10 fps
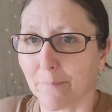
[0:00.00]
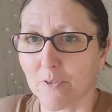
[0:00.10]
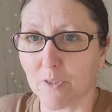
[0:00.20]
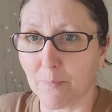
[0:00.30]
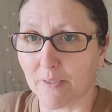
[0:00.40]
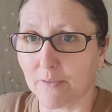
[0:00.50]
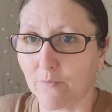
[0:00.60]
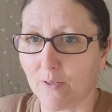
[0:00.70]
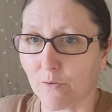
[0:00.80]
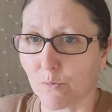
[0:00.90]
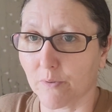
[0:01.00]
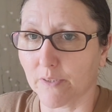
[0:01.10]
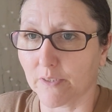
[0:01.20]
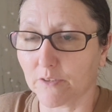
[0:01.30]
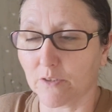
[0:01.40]
Done a bit of
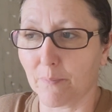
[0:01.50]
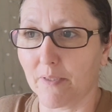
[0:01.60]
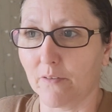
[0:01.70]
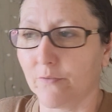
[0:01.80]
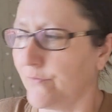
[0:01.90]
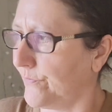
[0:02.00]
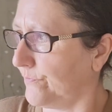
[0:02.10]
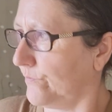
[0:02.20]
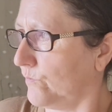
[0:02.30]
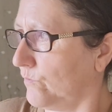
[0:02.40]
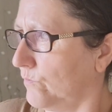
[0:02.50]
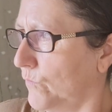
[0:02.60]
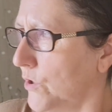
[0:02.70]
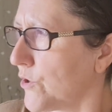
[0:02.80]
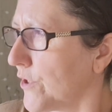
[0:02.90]
housework, done a bit of
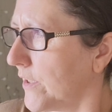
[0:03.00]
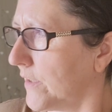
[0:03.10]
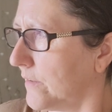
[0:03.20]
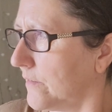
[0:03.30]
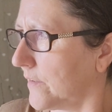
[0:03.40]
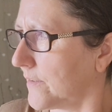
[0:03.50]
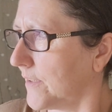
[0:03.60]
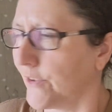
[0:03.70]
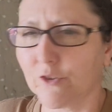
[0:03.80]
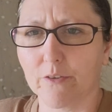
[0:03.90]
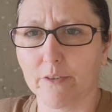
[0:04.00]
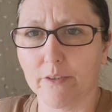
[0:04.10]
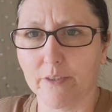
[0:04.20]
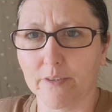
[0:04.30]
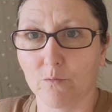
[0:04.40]
washing,
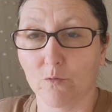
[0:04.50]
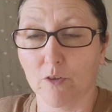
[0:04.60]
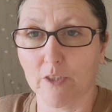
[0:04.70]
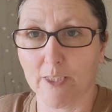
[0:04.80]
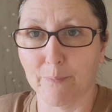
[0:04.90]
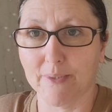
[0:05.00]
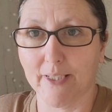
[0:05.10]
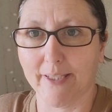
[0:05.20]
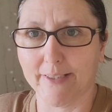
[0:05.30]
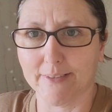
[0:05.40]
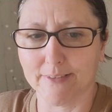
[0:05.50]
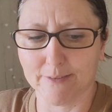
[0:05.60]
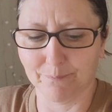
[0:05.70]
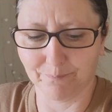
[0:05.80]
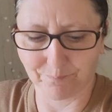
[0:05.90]
etc., and cleaned the legs.